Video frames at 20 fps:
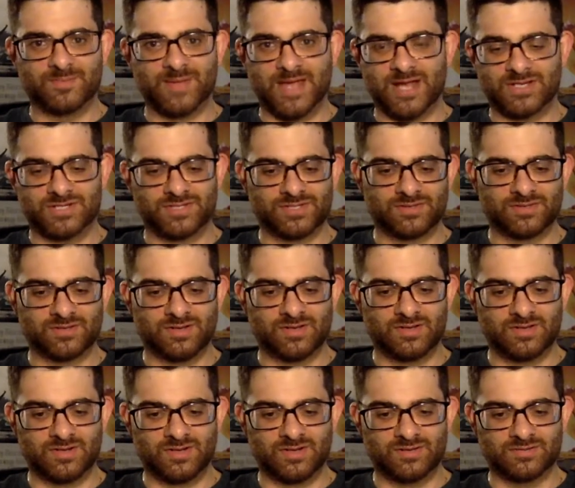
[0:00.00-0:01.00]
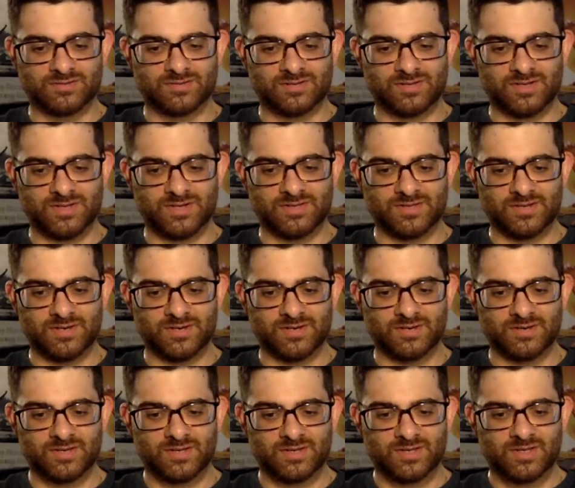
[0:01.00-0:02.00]
matches on
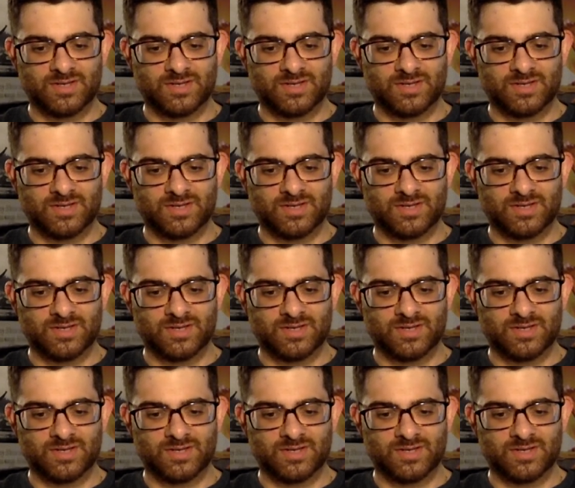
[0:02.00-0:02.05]
there.